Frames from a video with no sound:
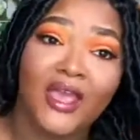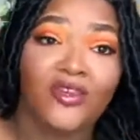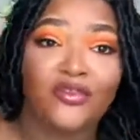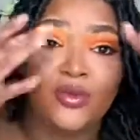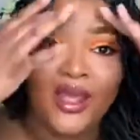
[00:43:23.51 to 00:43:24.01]

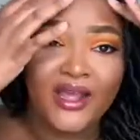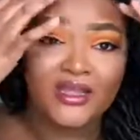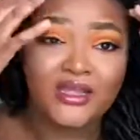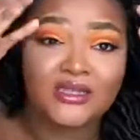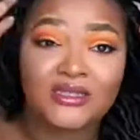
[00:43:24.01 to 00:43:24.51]
If you like
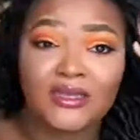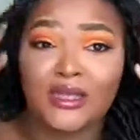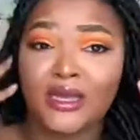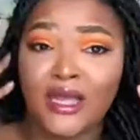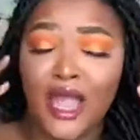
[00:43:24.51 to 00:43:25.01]
this
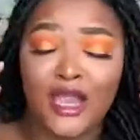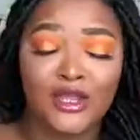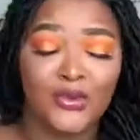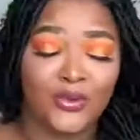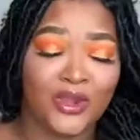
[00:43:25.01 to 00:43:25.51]
look and
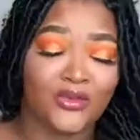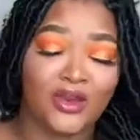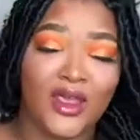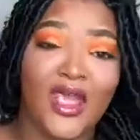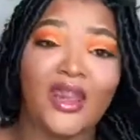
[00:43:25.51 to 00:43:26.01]
you
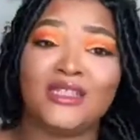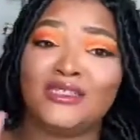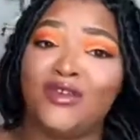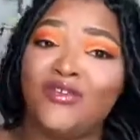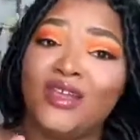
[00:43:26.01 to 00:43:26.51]
recreate it,
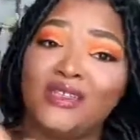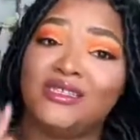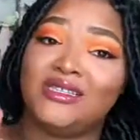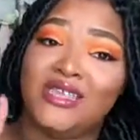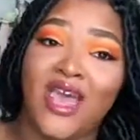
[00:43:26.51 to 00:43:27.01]
don't forget to
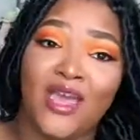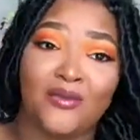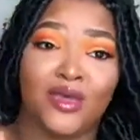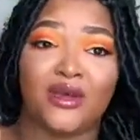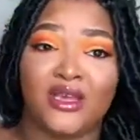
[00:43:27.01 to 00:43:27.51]
tag
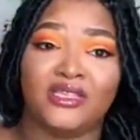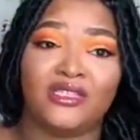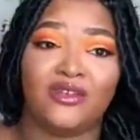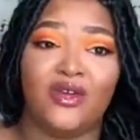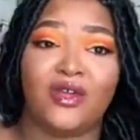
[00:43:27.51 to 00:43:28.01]
me on
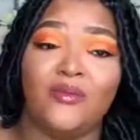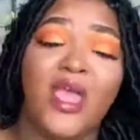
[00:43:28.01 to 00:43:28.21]
Instagram.